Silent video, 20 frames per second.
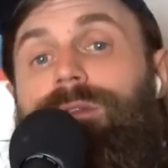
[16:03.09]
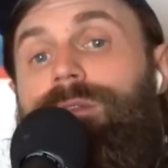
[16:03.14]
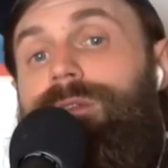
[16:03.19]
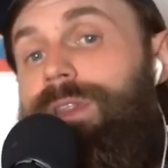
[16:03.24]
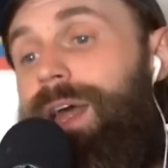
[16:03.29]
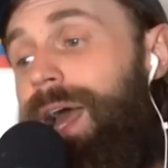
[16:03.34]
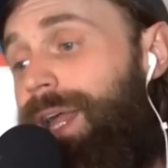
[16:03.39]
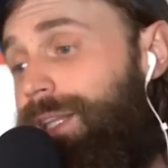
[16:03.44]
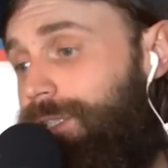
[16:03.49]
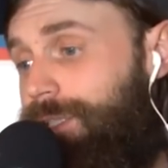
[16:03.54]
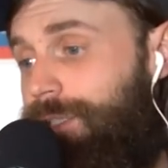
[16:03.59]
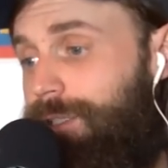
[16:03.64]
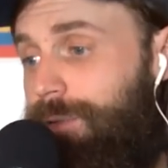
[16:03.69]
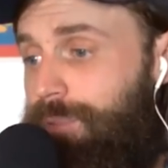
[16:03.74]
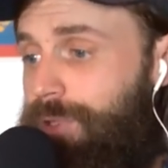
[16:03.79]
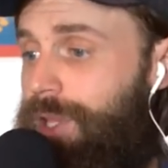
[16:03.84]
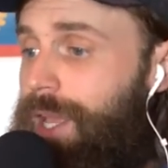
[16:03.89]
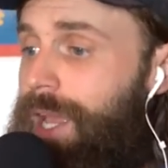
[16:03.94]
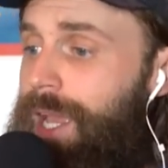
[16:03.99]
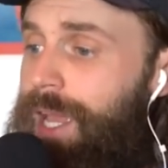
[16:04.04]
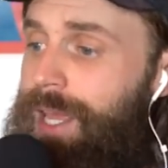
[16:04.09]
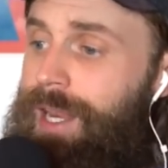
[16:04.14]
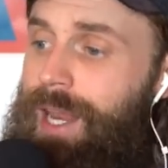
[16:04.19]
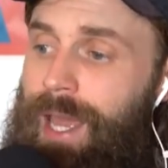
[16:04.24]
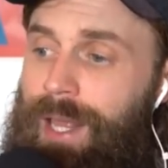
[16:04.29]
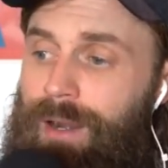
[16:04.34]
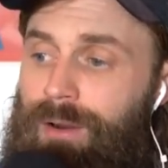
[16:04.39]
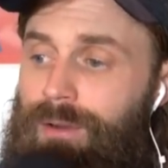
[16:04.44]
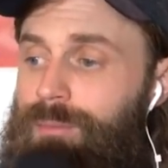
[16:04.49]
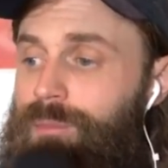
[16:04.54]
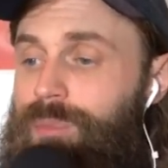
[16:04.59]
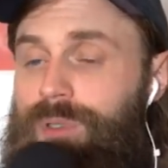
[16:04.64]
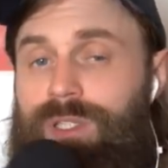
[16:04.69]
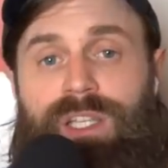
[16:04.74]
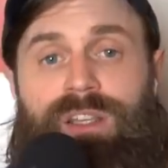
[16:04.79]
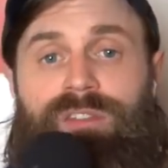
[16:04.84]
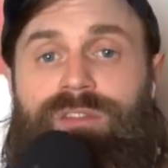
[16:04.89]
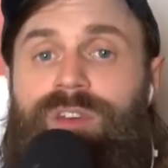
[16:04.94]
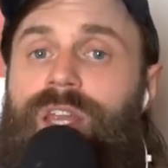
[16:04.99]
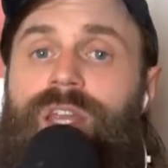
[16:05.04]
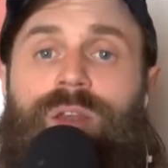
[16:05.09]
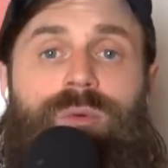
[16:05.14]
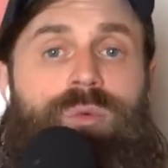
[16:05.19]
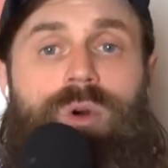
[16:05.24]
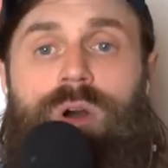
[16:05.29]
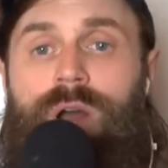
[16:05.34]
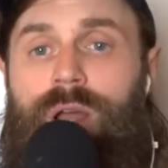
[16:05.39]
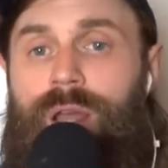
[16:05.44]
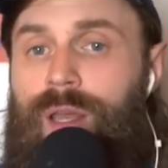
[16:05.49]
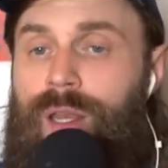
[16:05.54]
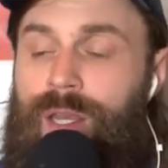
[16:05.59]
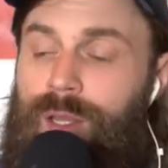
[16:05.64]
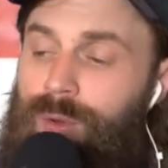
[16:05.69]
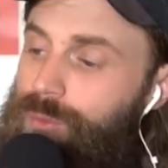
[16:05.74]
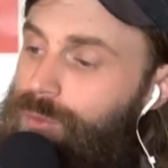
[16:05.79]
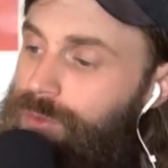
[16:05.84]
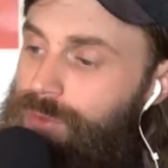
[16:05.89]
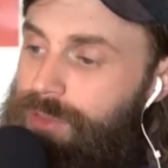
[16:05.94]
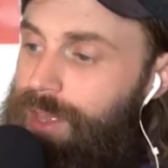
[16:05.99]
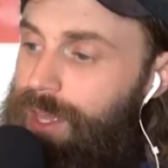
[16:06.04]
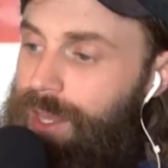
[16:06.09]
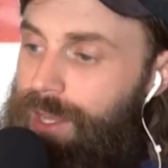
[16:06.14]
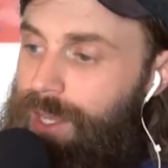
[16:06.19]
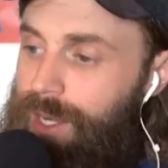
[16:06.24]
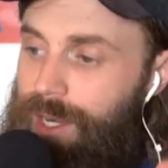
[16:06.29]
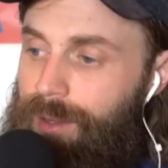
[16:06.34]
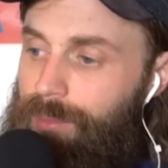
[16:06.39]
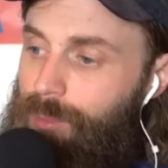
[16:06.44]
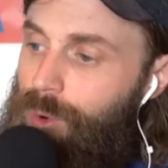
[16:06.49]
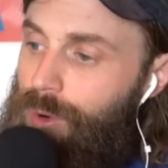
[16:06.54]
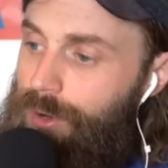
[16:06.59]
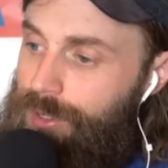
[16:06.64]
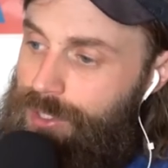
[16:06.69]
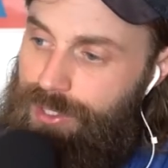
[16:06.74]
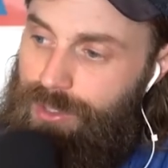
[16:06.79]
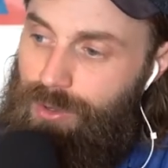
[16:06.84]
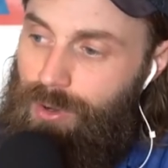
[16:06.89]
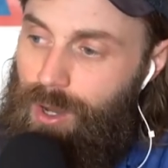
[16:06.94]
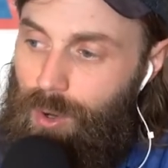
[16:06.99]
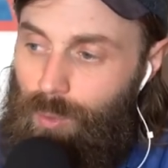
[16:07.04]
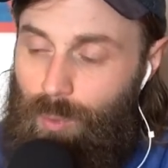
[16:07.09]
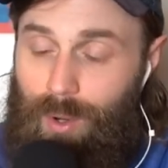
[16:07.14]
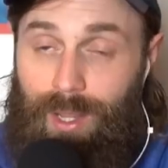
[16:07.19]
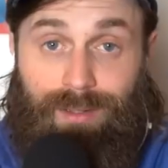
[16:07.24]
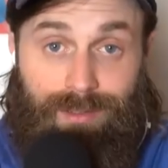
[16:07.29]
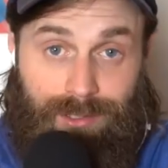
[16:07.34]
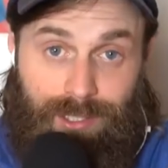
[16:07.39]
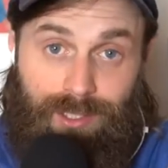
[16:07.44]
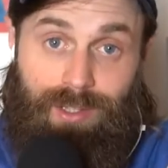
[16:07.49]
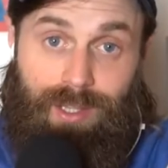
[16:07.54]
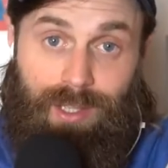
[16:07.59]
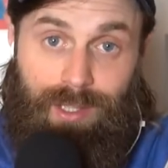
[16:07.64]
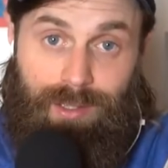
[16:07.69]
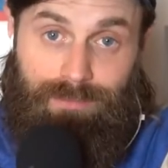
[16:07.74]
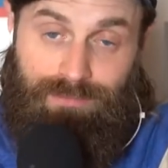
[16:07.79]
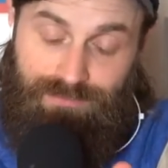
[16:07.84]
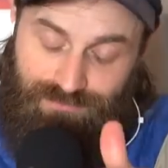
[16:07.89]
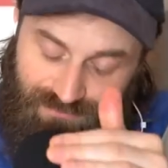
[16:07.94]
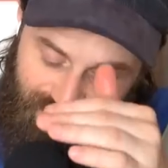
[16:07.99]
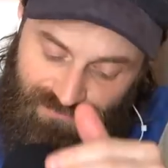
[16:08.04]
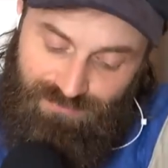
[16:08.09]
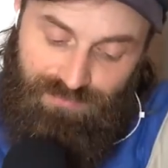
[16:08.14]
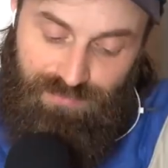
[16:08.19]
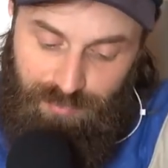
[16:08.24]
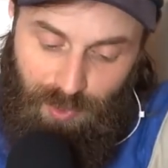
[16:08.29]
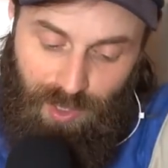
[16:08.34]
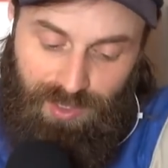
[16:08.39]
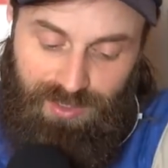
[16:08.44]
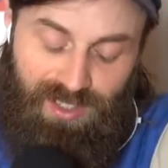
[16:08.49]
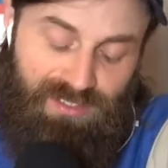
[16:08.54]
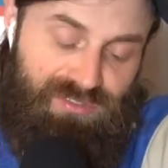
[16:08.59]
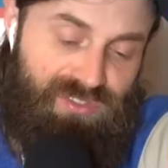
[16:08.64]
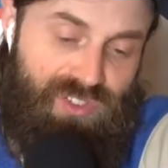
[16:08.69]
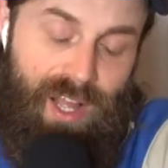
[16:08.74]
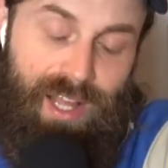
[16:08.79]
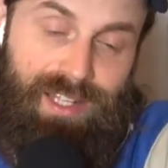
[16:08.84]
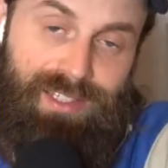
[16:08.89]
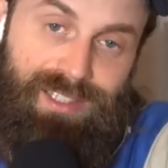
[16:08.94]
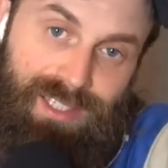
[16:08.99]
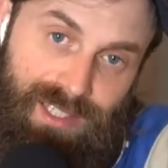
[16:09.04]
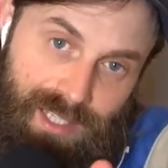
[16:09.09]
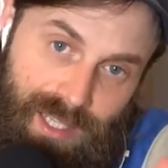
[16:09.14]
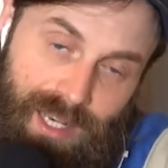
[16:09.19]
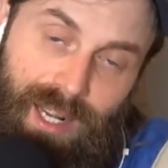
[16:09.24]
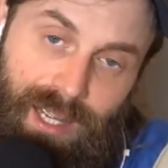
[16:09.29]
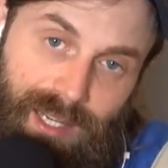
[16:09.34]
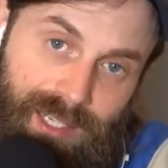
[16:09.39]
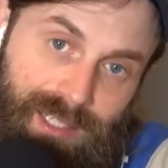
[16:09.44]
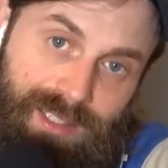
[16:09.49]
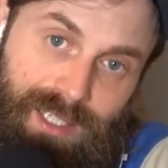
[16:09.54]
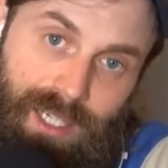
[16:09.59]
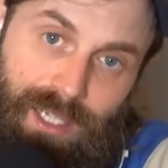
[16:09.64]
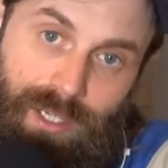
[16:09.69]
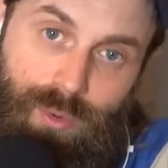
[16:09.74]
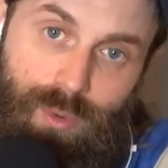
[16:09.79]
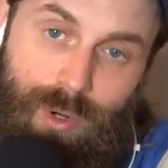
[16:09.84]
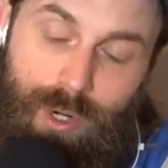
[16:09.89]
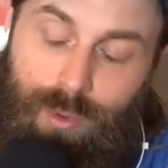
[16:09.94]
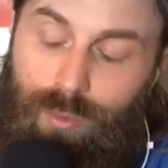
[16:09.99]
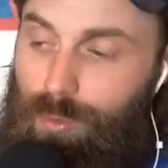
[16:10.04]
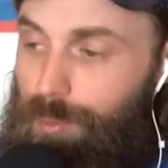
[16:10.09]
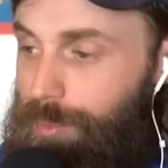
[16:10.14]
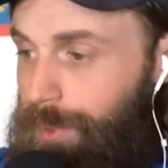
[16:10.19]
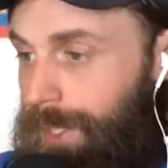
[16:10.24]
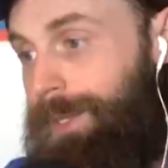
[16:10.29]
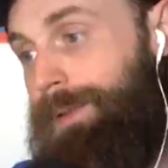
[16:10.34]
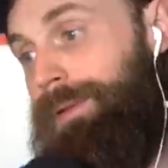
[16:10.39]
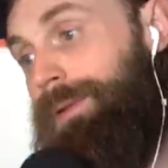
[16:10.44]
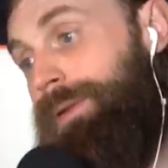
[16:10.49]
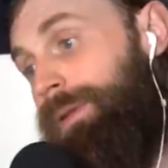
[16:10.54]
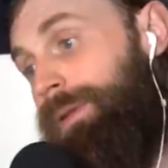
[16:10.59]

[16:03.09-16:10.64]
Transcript: that's the plan. I don't believe anything anymore. So I'll wait until they book the flights and then I can tell you where we'll be.